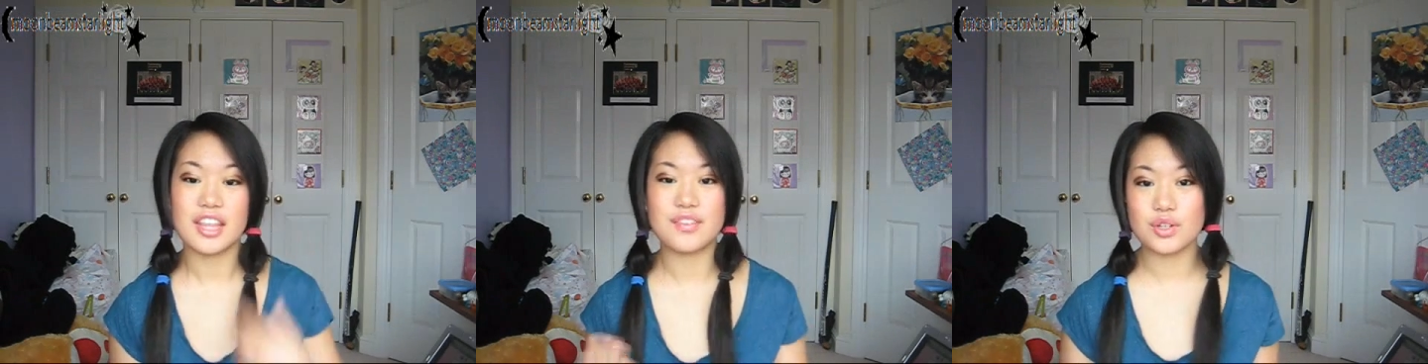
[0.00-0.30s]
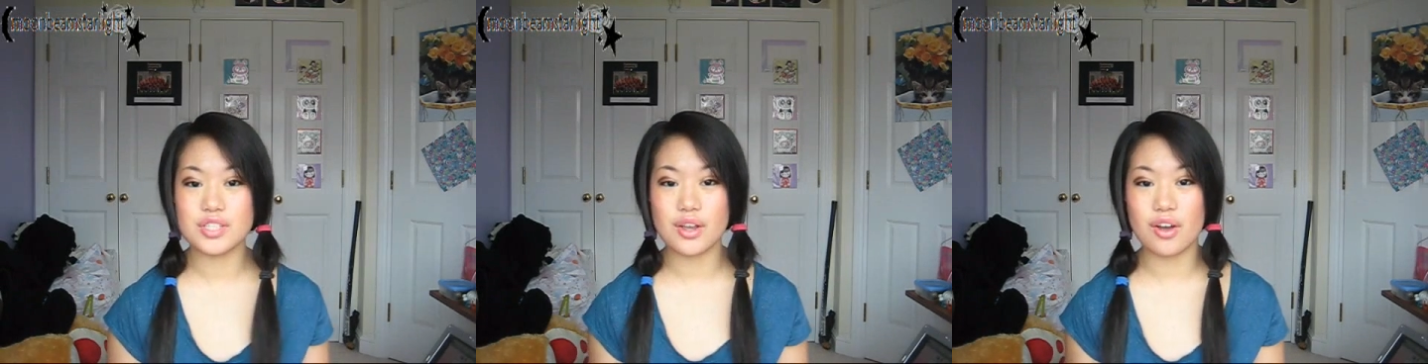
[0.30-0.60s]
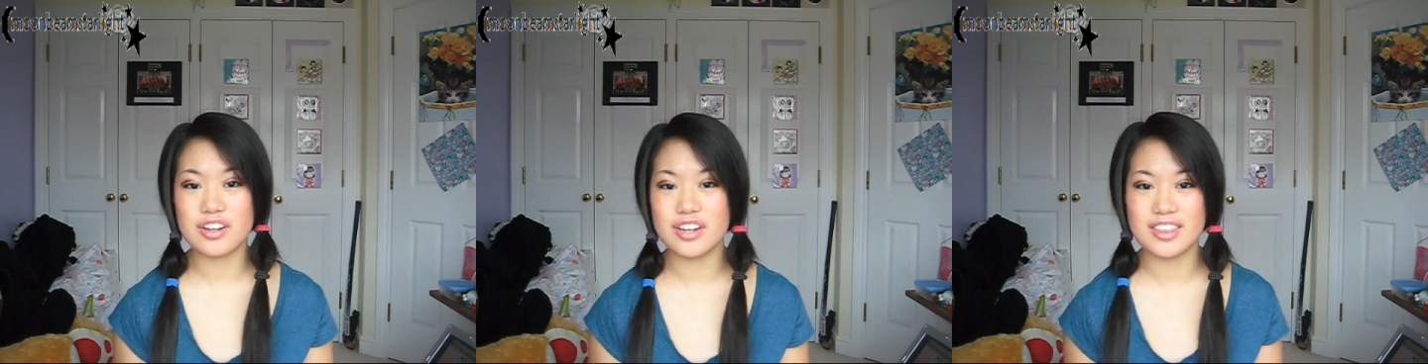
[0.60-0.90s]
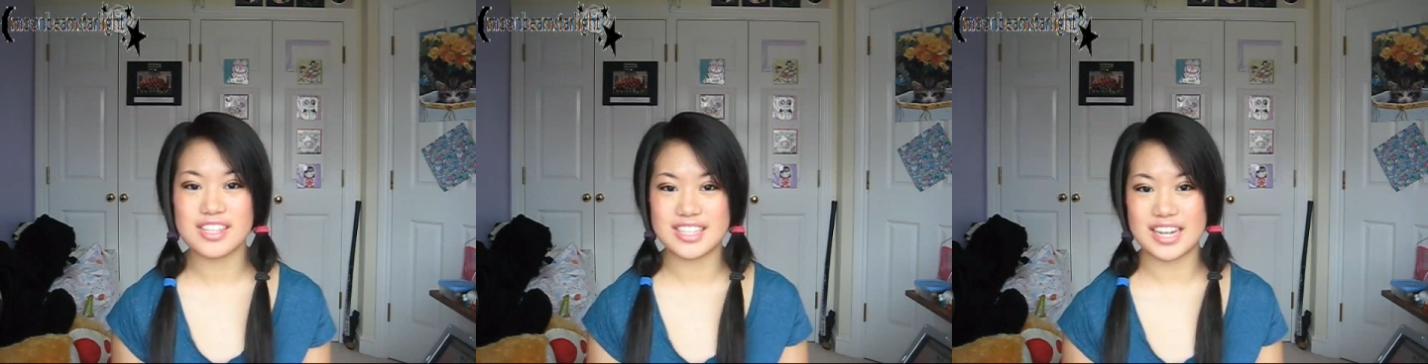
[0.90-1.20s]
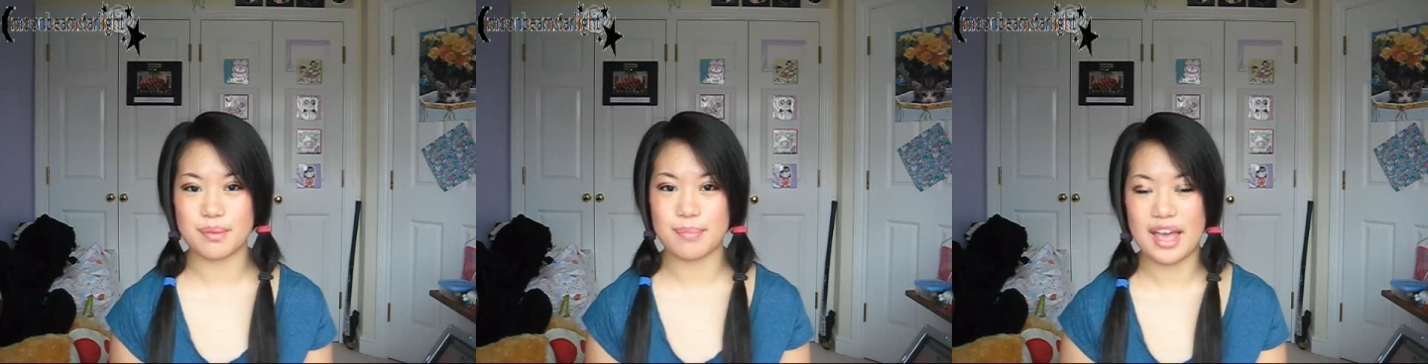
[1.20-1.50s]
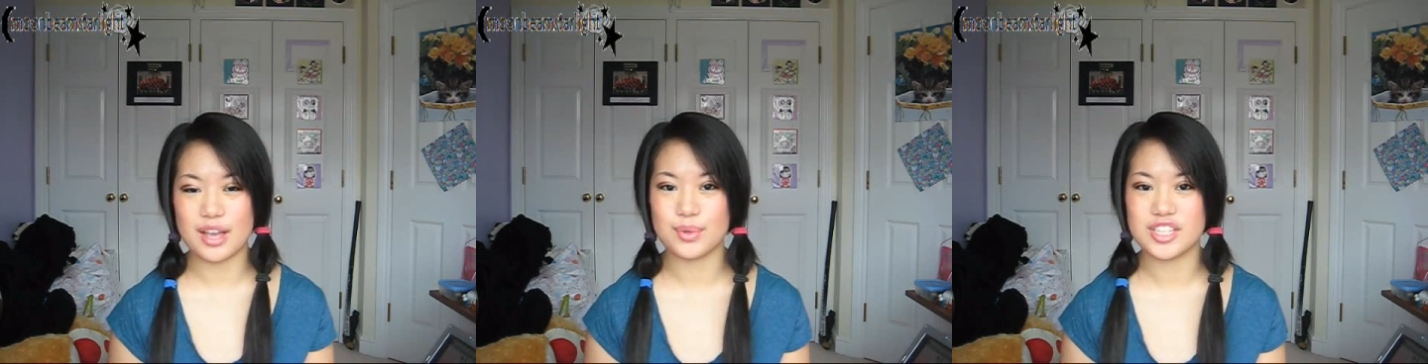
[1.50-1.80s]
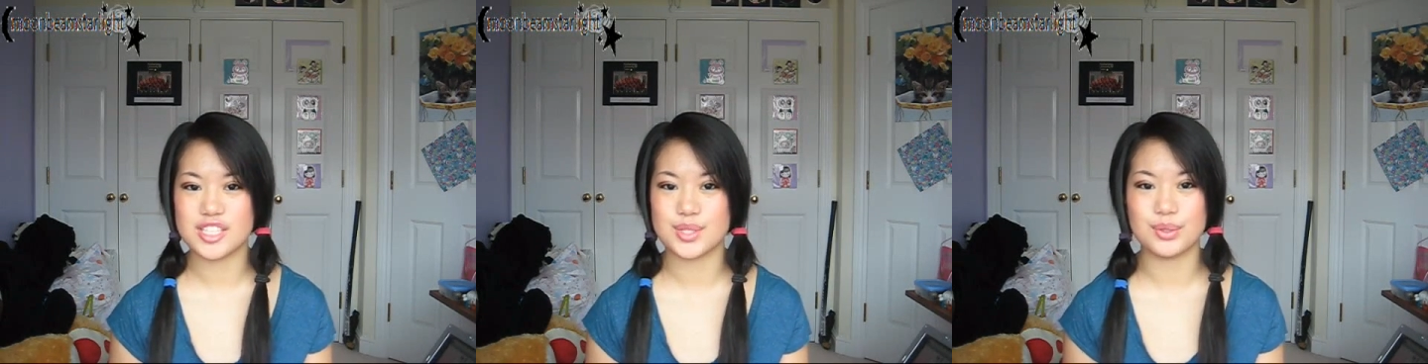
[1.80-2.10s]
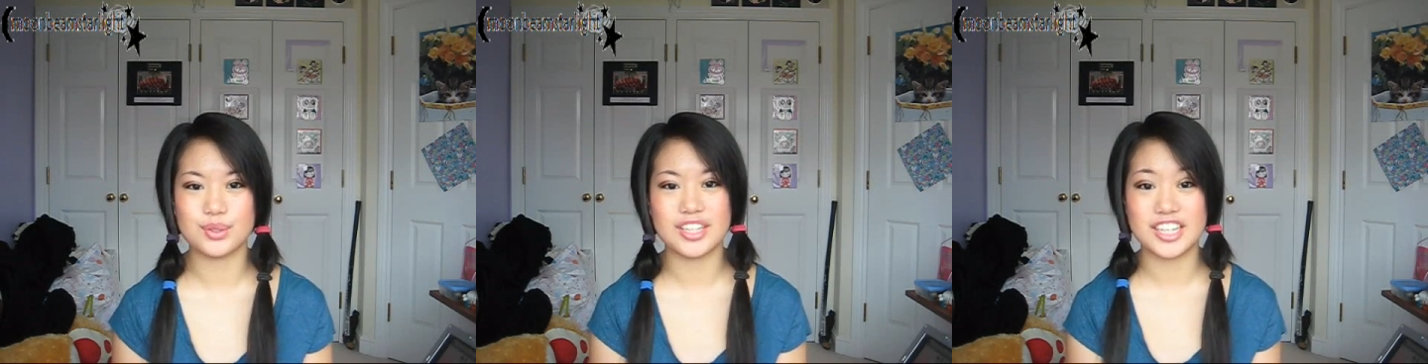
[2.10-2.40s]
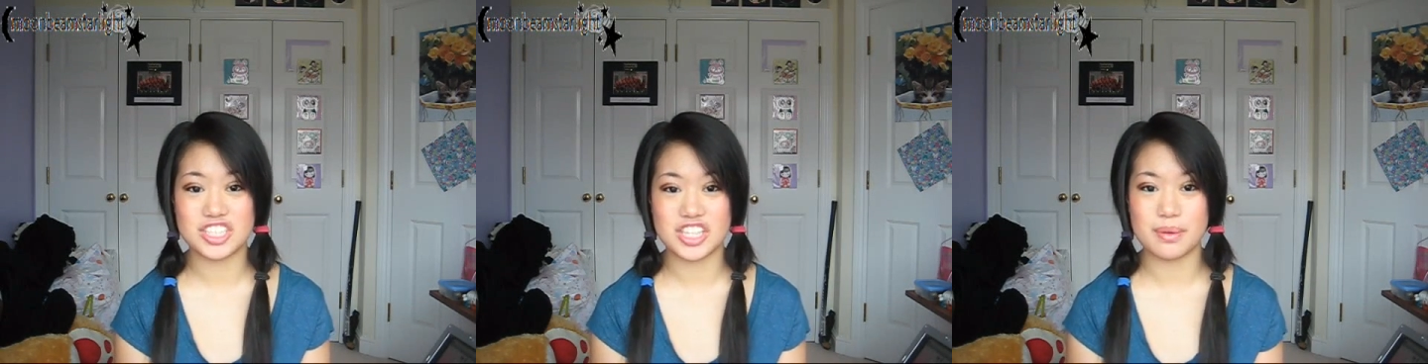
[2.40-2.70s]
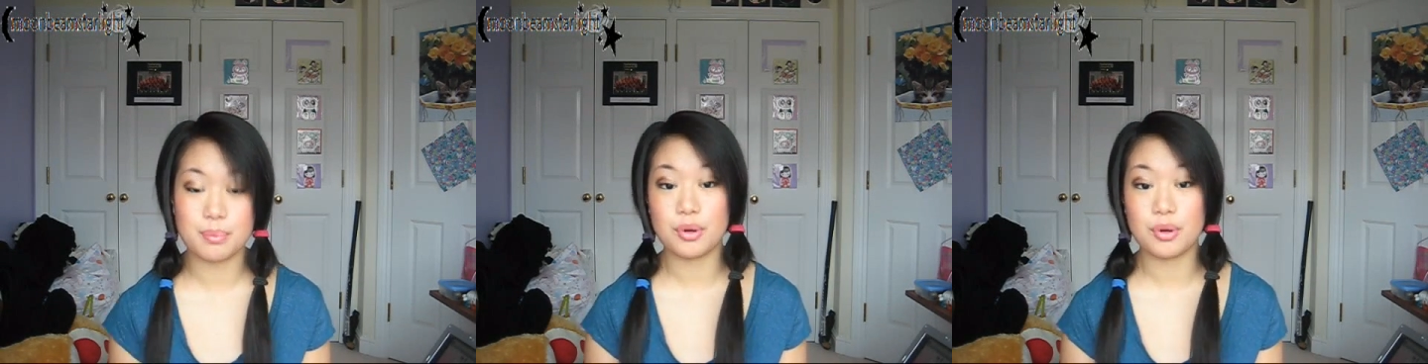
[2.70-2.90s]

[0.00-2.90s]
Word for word: They've also got another sling bag which is called Le Gym.